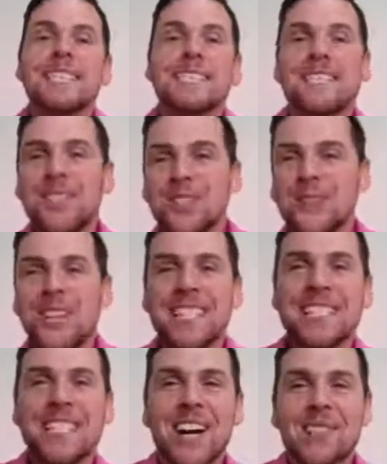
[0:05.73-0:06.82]
to Money
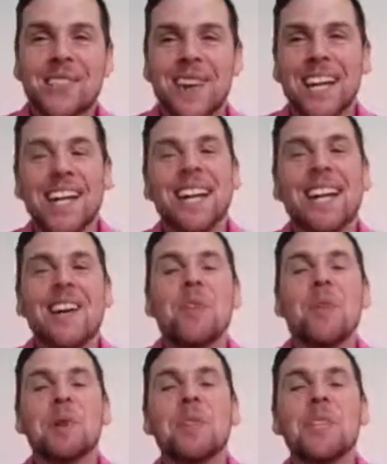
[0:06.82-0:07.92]
Talk Friday,
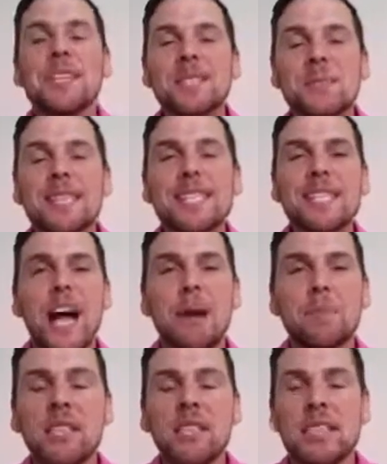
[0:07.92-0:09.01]
where this week's
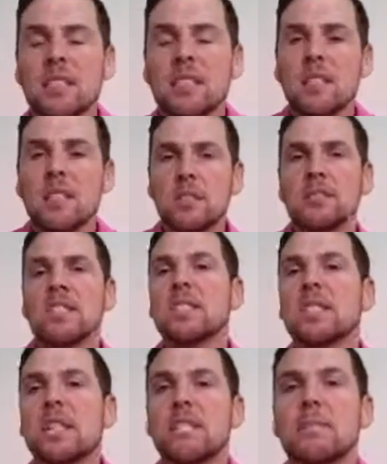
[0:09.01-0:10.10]
topic is a little bit of
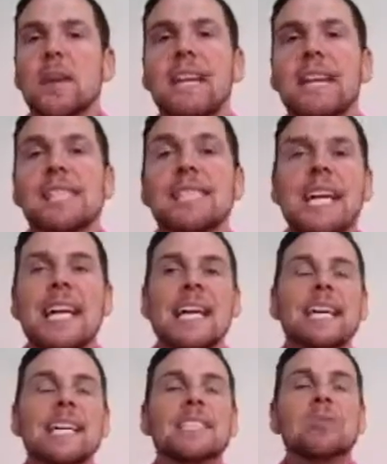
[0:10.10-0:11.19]
change of pace.
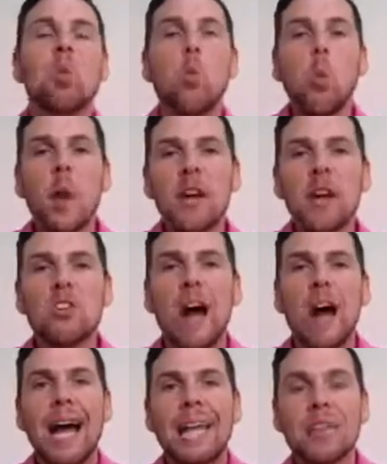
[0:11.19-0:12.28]
It's
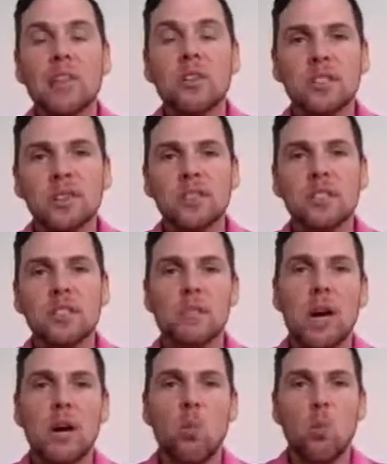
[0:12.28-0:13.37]
where I learned
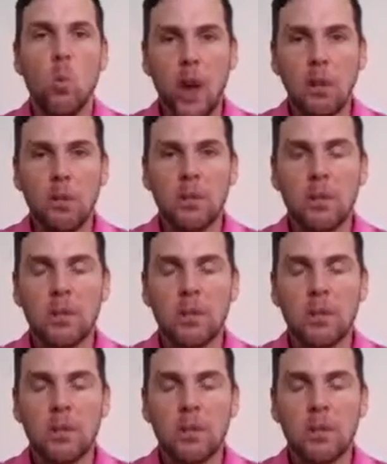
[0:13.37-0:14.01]
about wealth.